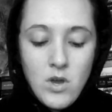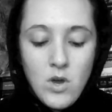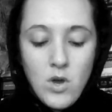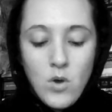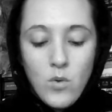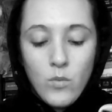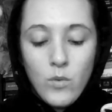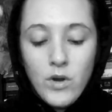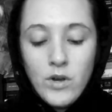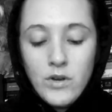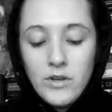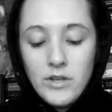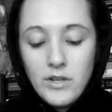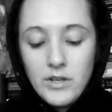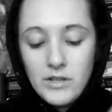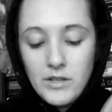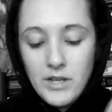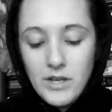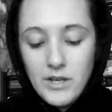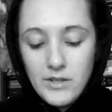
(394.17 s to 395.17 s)
one
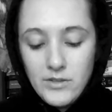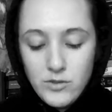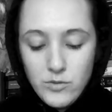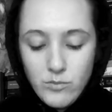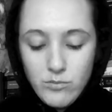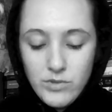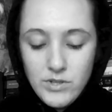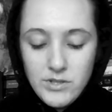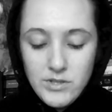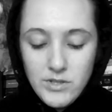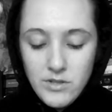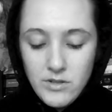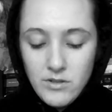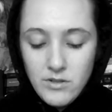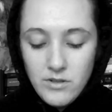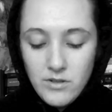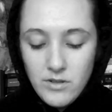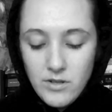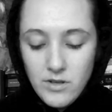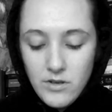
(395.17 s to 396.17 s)
inclining to Britain
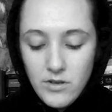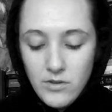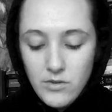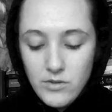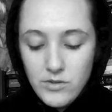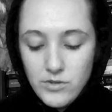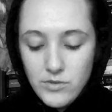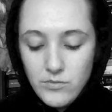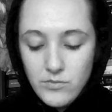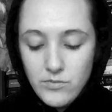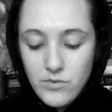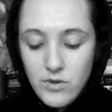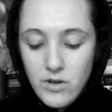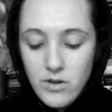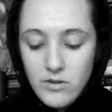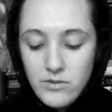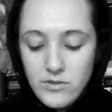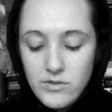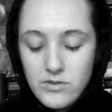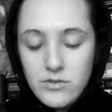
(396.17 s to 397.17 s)
another to
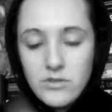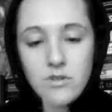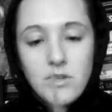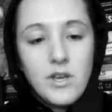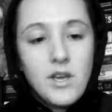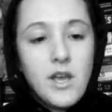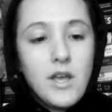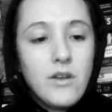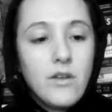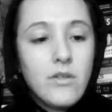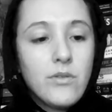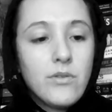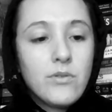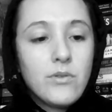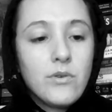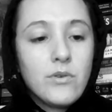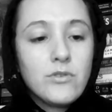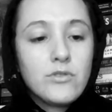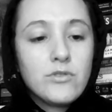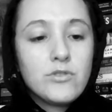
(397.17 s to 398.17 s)
France and a
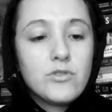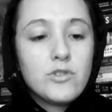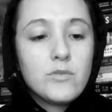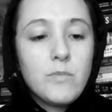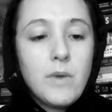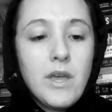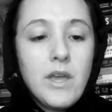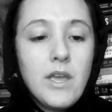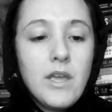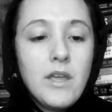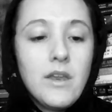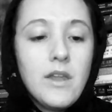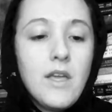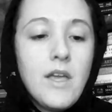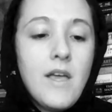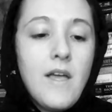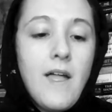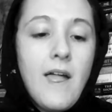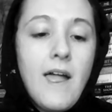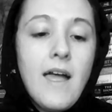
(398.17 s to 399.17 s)
third to Spain
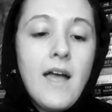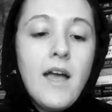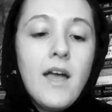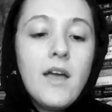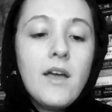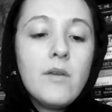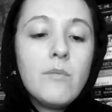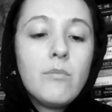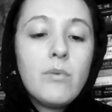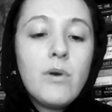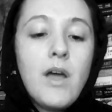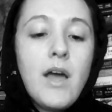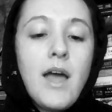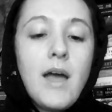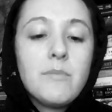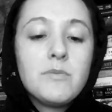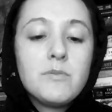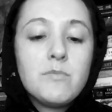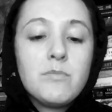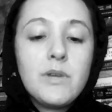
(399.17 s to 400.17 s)
and
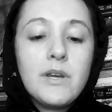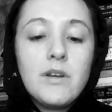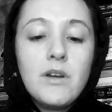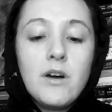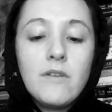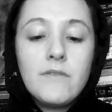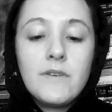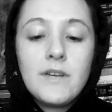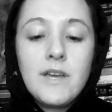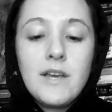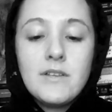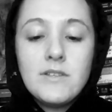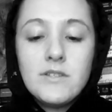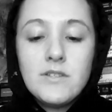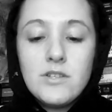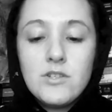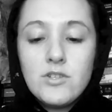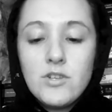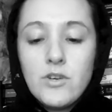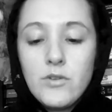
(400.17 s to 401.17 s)
perhaps played off against
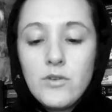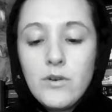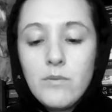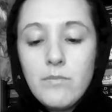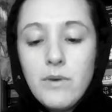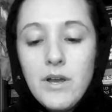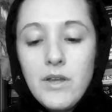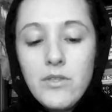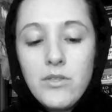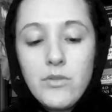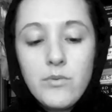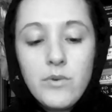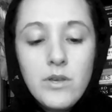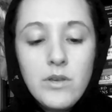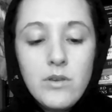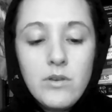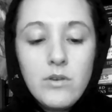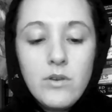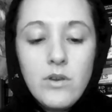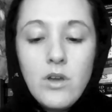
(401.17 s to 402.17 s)
each other by
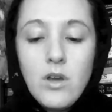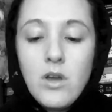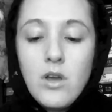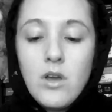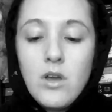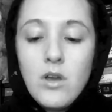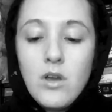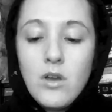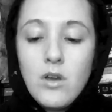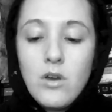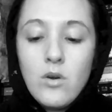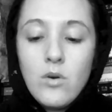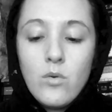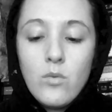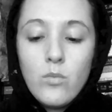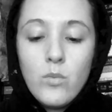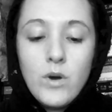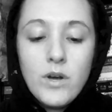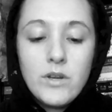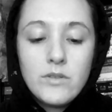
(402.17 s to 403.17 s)
three,
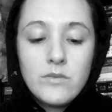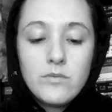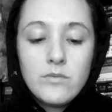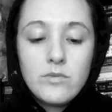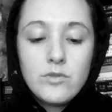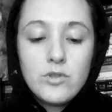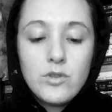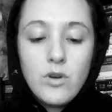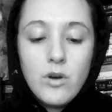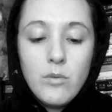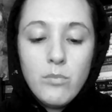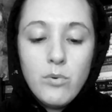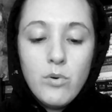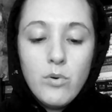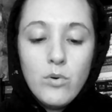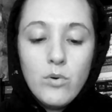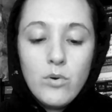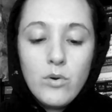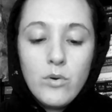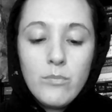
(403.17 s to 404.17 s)
what a
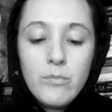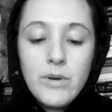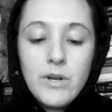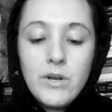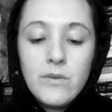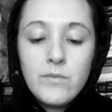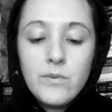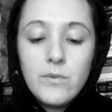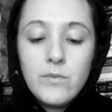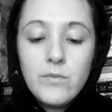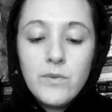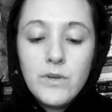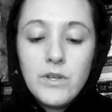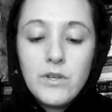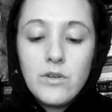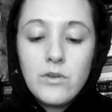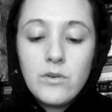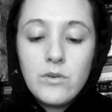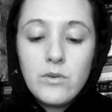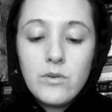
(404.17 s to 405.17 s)
poor, pitiful
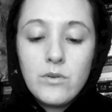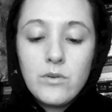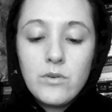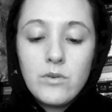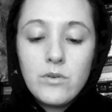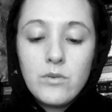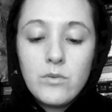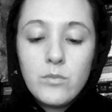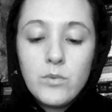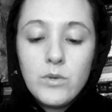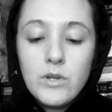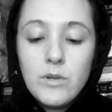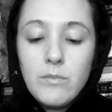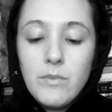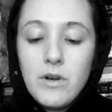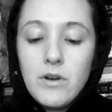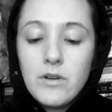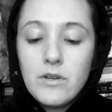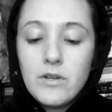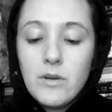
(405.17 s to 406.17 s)
figure will
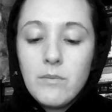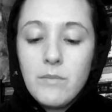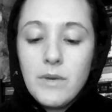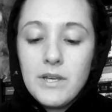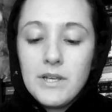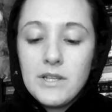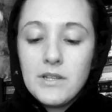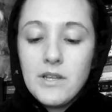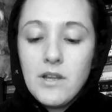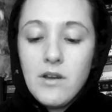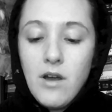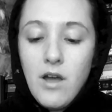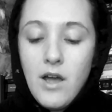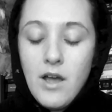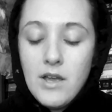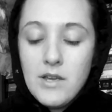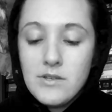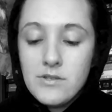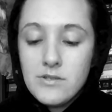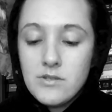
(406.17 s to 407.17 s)
America make in their
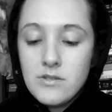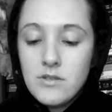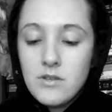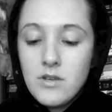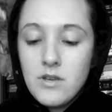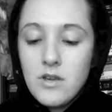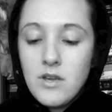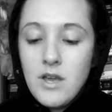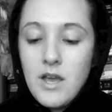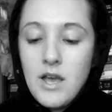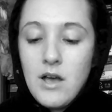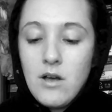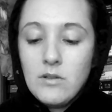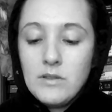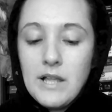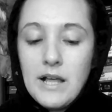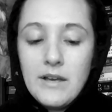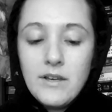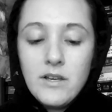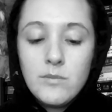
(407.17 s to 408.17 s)
eyes? How
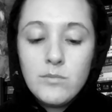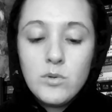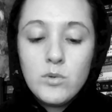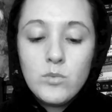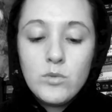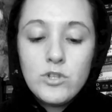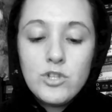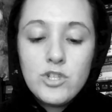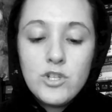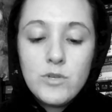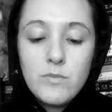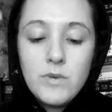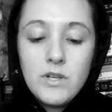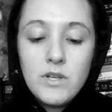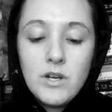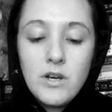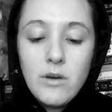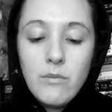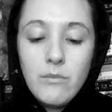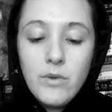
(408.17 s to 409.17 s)
liable would she
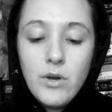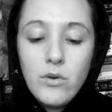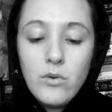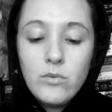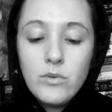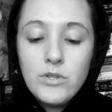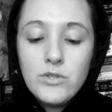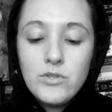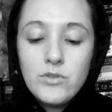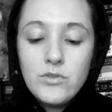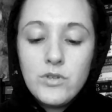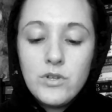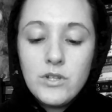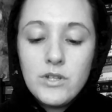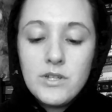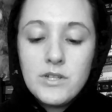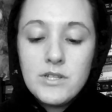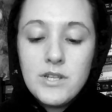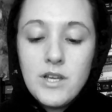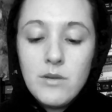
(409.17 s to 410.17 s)
become not only to their
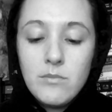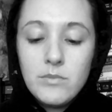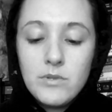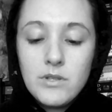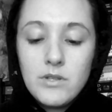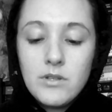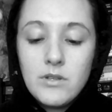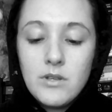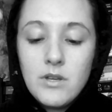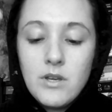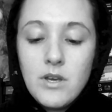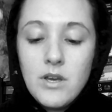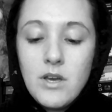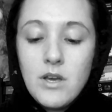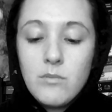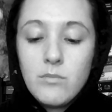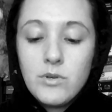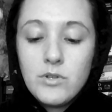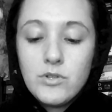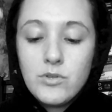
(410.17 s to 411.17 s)
contempt,
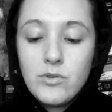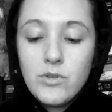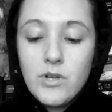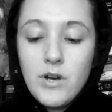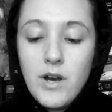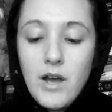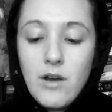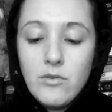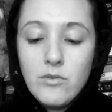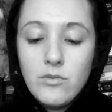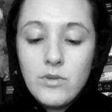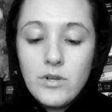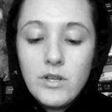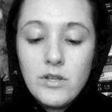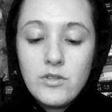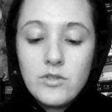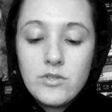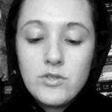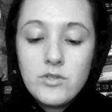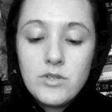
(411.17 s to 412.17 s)
but to their
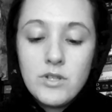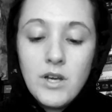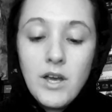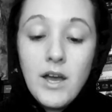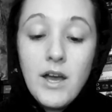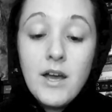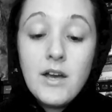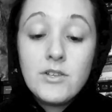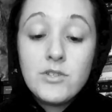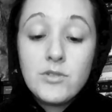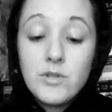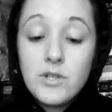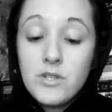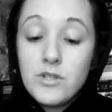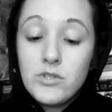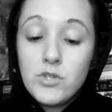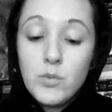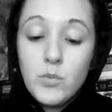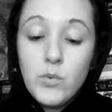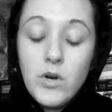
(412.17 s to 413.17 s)
outrage? Ah, so he
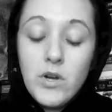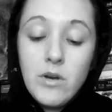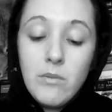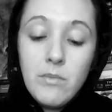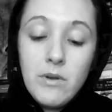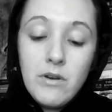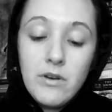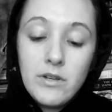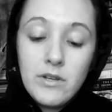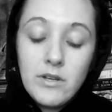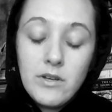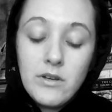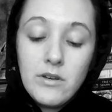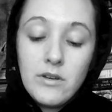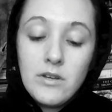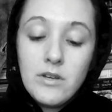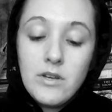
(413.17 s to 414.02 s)
doesn't want America